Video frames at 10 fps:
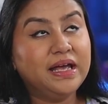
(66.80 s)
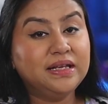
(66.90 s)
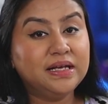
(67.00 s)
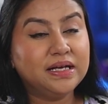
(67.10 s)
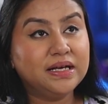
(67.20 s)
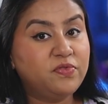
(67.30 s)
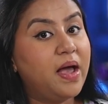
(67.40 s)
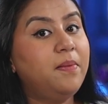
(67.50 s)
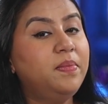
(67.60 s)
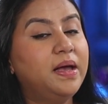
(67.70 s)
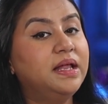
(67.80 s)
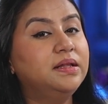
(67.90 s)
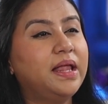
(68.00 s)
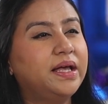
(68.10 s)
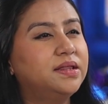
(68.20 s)
in Feb,
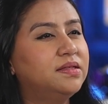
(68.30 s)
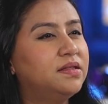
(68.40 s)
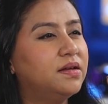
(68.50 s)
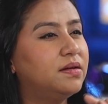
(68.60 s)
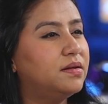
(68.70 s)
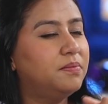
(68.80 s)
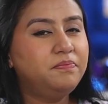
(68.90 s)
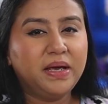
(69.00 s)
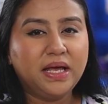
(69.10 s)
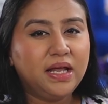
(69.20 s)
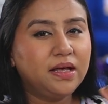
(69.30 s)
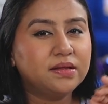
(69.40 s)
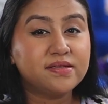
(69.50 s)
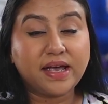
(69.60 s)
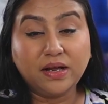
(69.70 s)
in
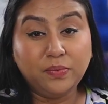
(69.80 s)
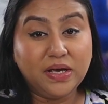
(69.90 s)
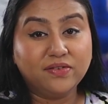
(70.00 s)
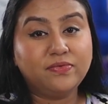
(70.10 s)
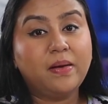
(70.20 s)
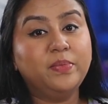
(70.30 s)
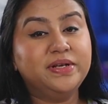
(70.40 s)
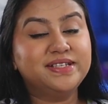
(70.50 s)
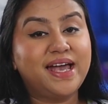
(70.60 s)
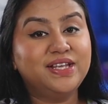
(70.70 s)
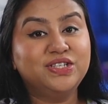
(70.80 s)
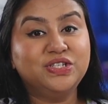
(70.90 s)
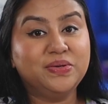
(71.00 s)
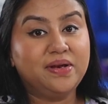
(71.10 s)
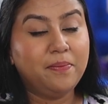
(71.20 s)
the second week of Feb, we decided to
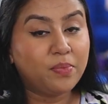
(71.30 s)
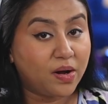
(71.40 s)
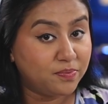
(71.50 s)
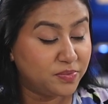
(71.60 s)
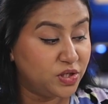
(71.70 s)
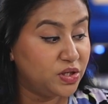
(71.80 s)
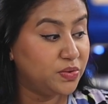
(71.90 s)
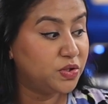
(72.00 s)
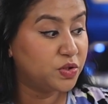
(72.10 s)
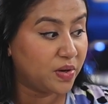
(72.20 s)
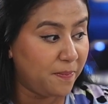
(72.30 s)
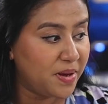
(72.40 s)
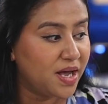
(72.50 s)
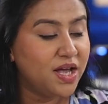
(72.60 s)
do an impromptu trip